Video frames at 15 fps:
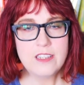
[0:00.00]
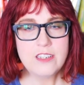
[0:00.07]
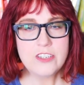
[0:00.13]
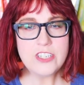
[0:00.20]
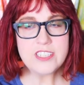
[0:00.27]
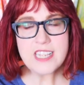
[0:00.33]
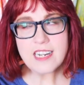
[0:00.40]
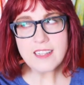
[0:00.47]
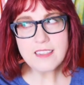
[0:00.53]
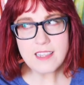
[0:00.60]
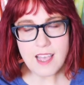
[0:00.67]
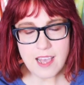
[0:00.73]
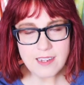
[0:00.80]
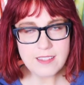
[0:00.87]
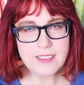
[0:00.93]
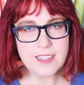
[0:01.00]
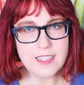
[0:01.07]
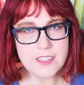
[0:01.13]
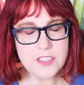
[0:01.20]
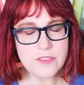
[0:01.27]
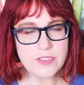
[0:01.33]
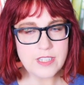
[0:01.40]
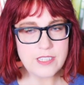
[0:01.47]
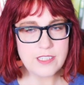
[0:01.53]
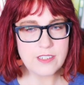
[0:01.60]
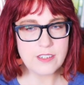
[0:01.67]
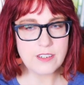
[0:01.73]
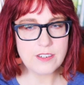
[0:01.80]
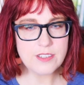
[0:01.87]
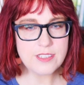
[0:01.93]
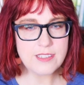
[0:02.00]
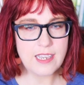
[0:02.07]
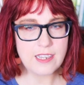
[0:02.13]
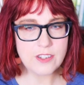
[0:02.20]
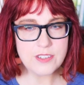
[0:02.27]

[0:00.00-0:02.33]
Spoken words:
She said a lot of things over the years that